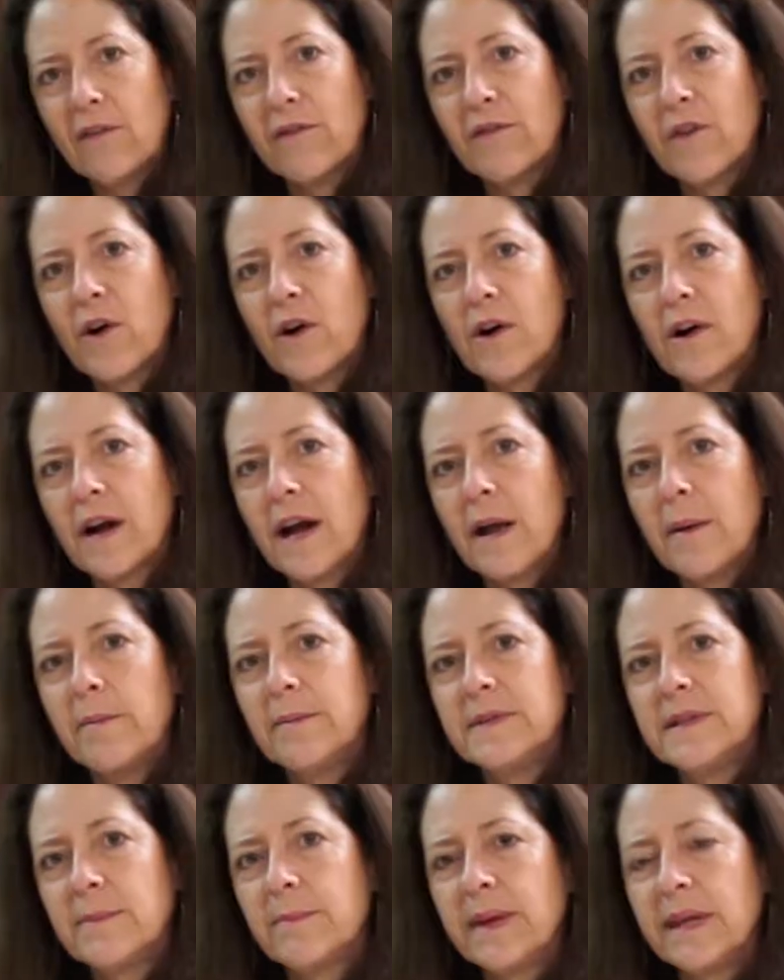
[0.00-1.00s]
far I'm
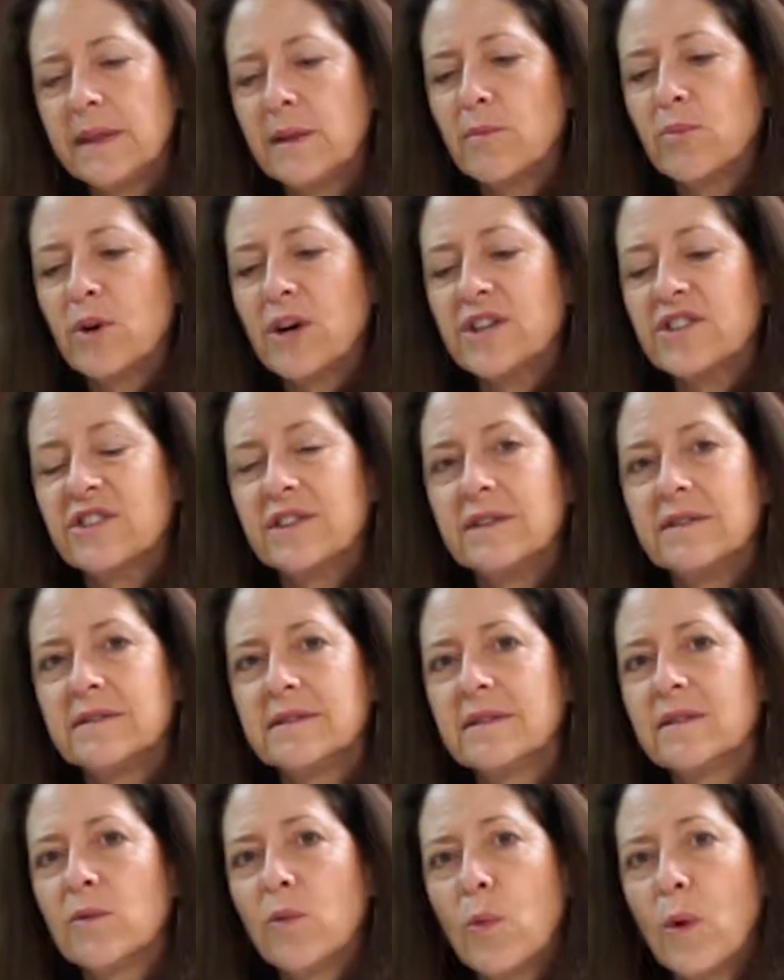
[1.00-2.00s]
dipping the brush
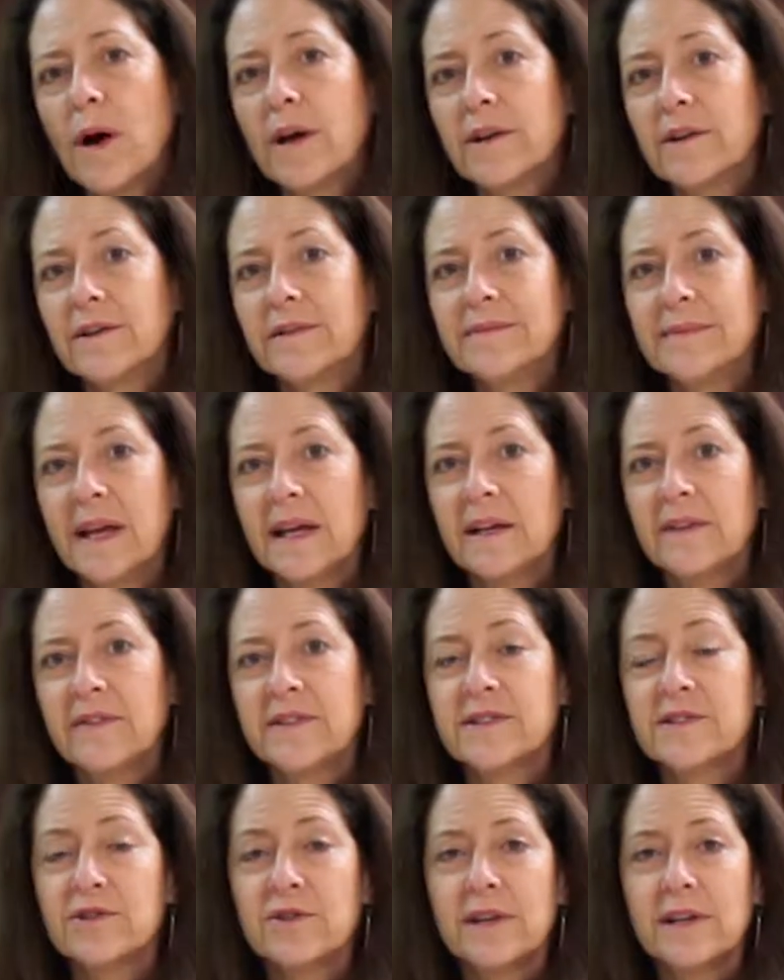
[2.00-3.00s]
into the water, and if
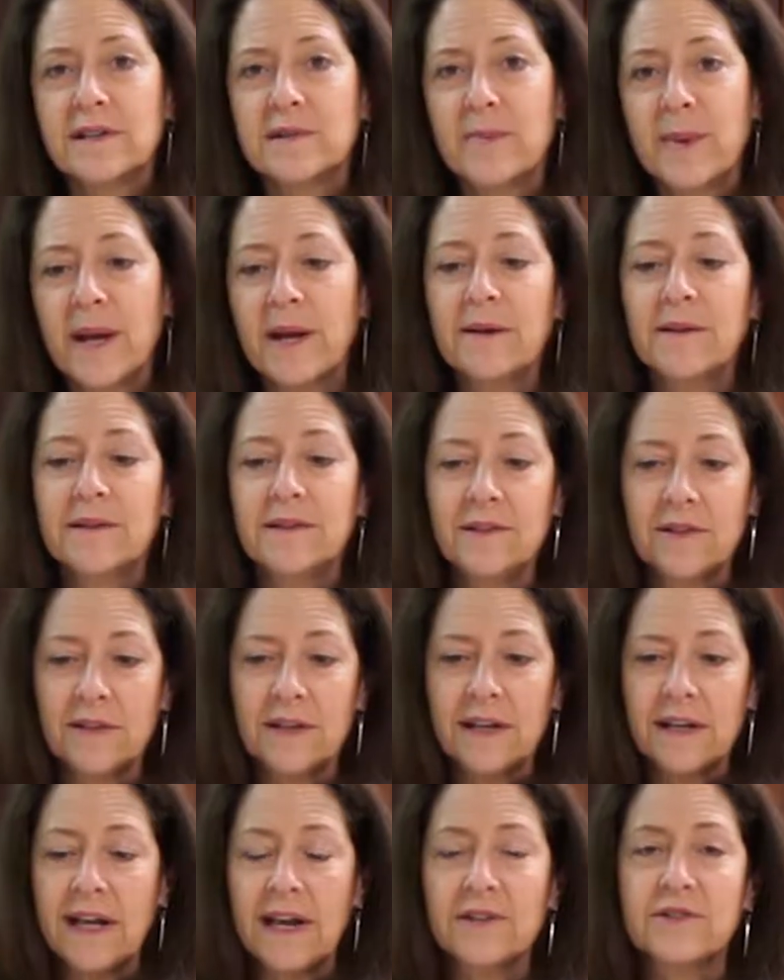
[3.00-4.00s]
it's transparent you
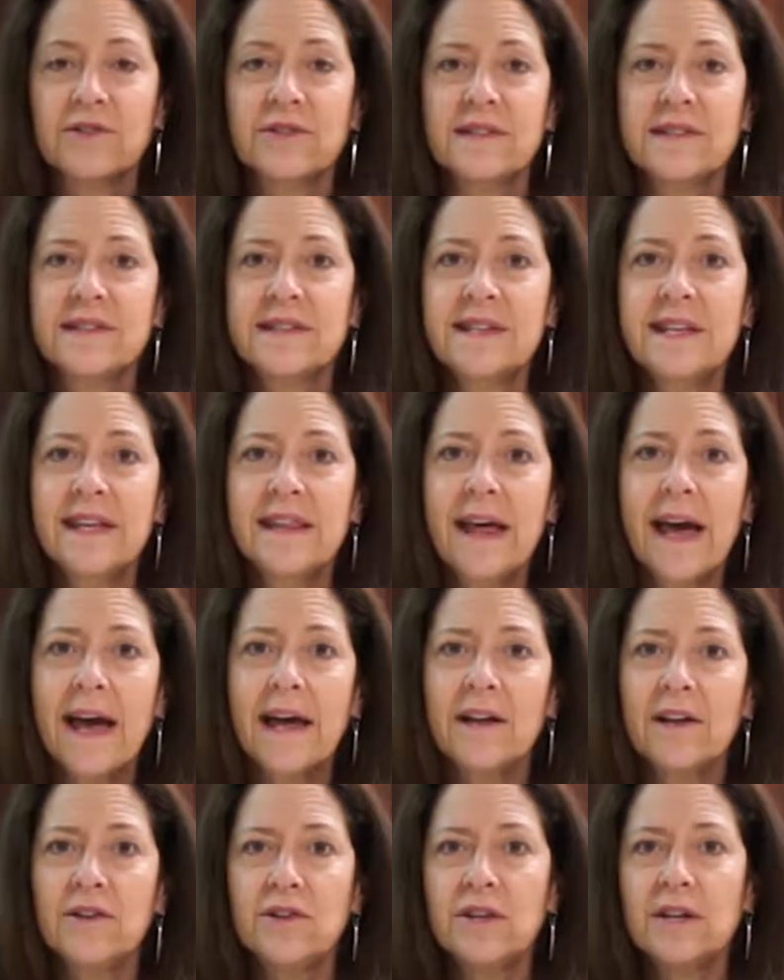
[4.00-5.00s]
can actually see
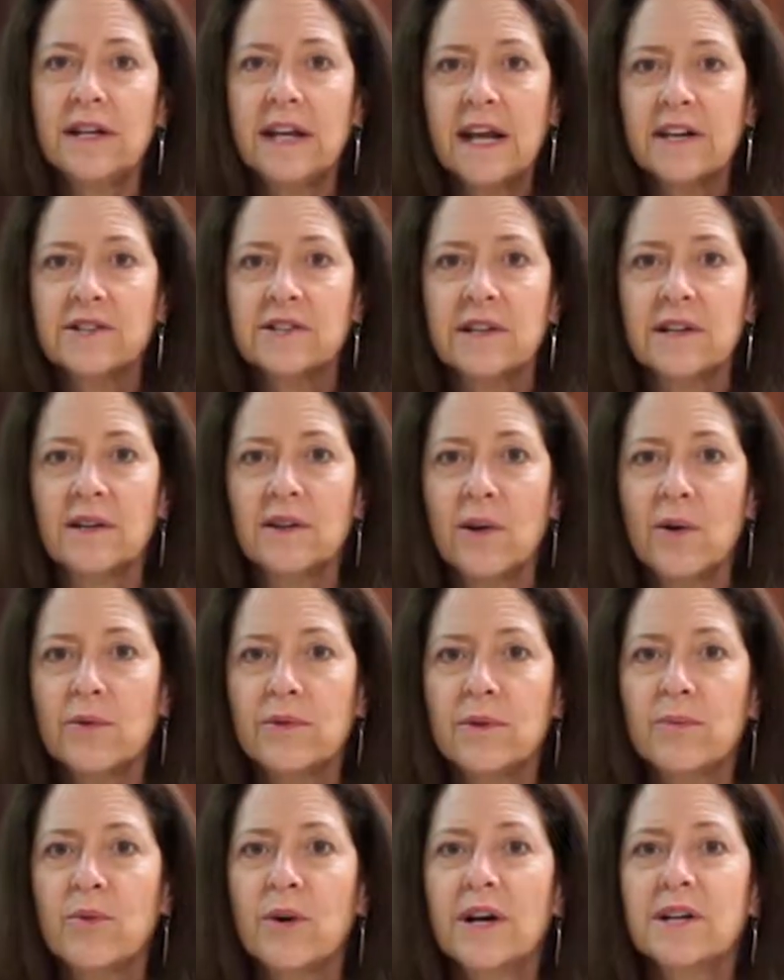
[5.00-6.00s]
that, and you can actually
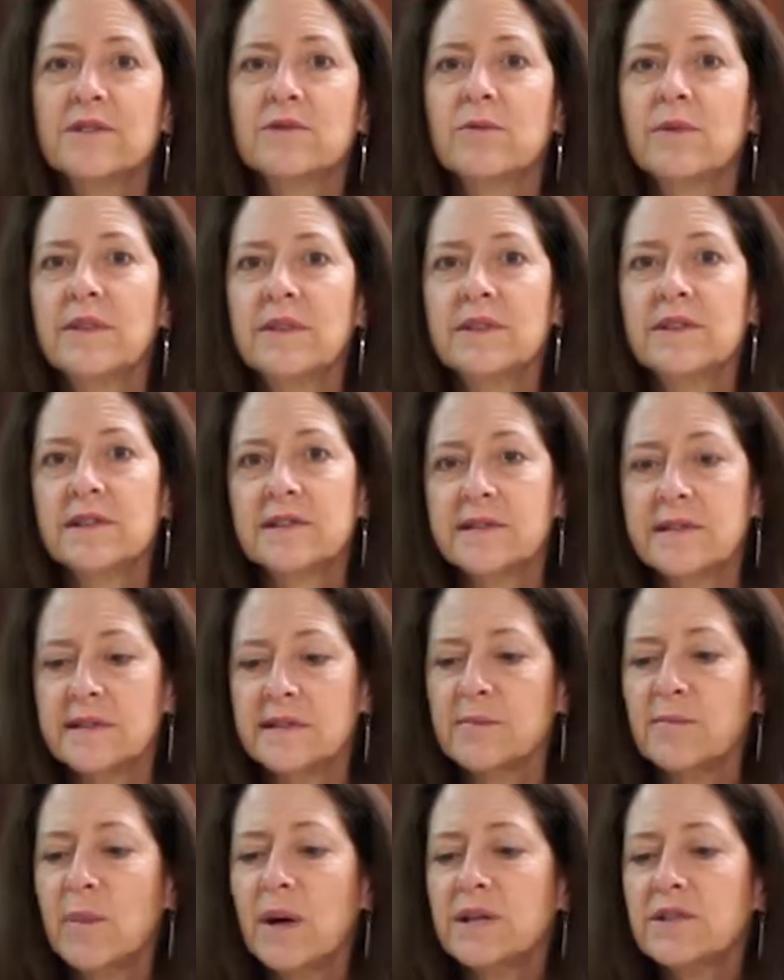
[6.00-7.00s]
load the brush with just
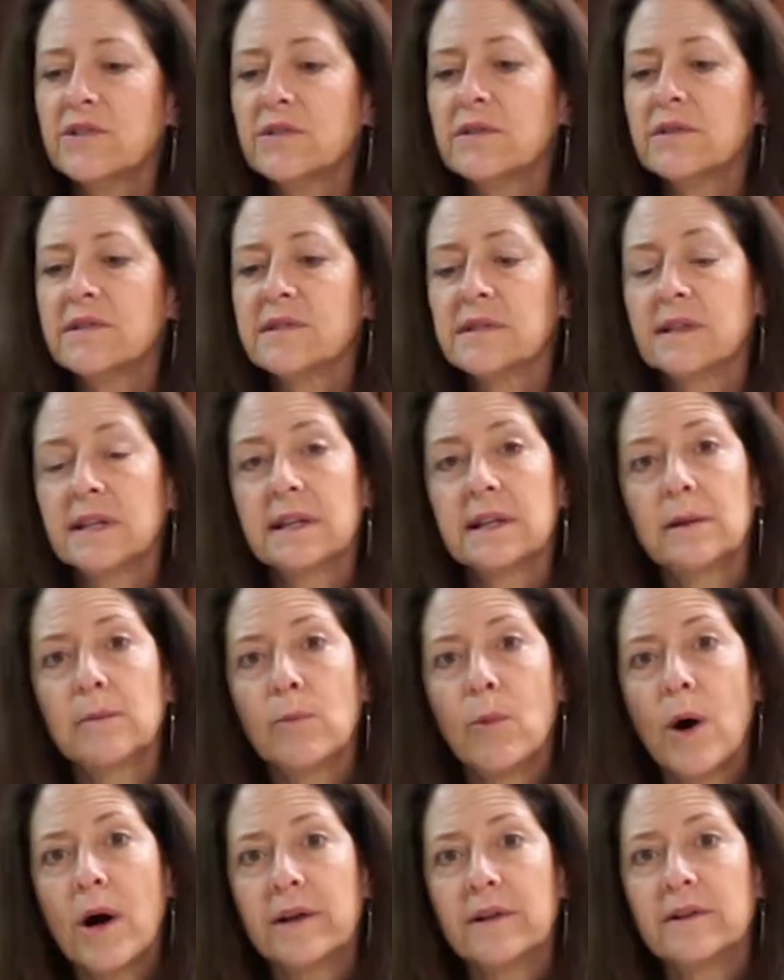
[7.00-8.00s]
as much or as little
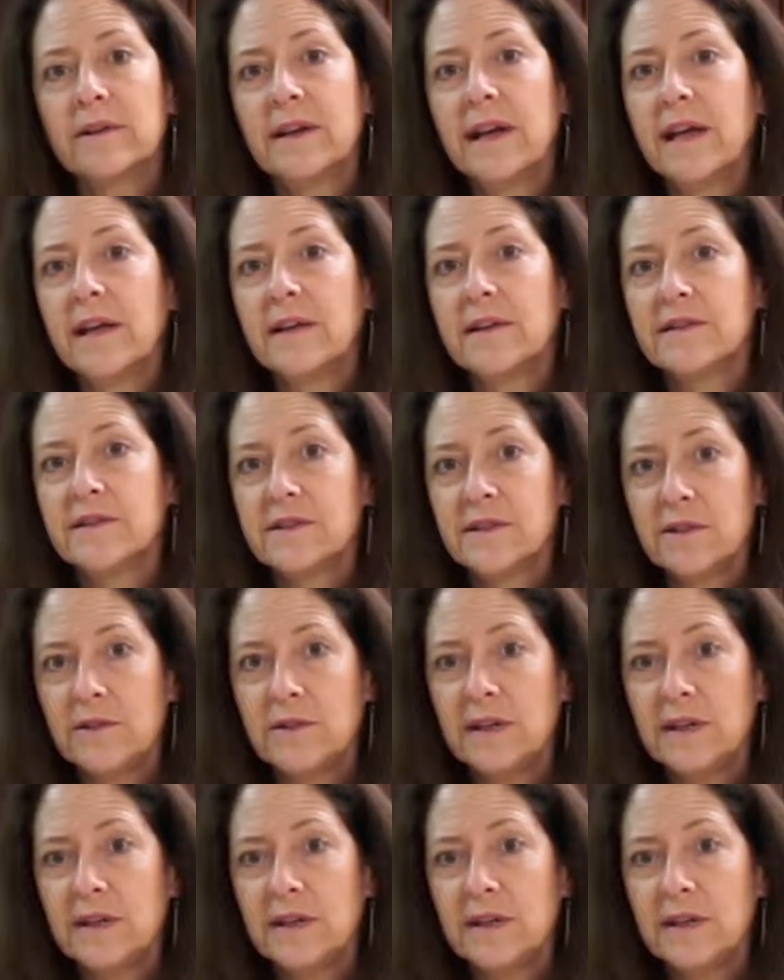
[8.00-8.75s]
water as you